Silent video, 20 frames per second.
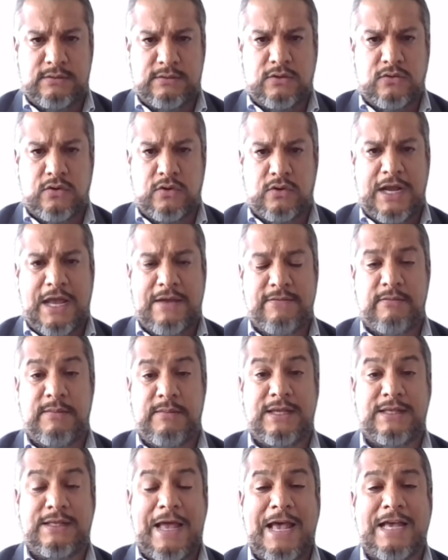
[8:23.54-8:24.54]
or haven't
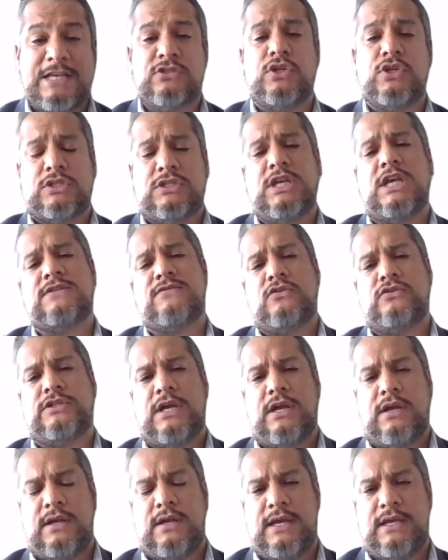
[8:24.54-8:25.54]
been as successful
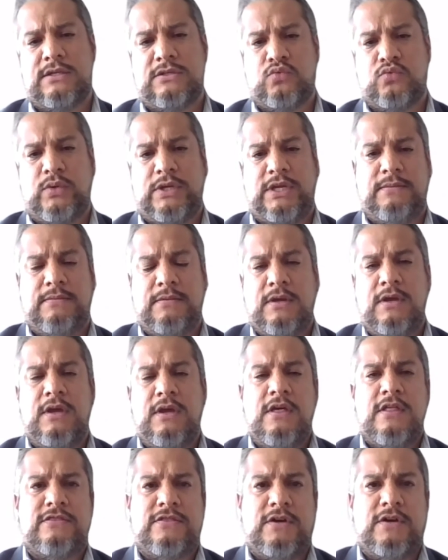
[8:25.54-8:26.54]
as we
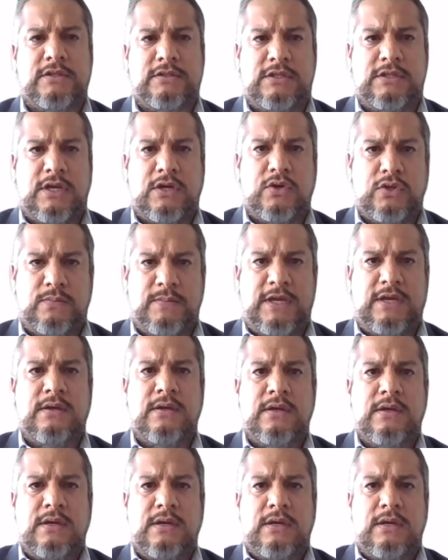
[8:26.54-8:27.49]
thought they could be,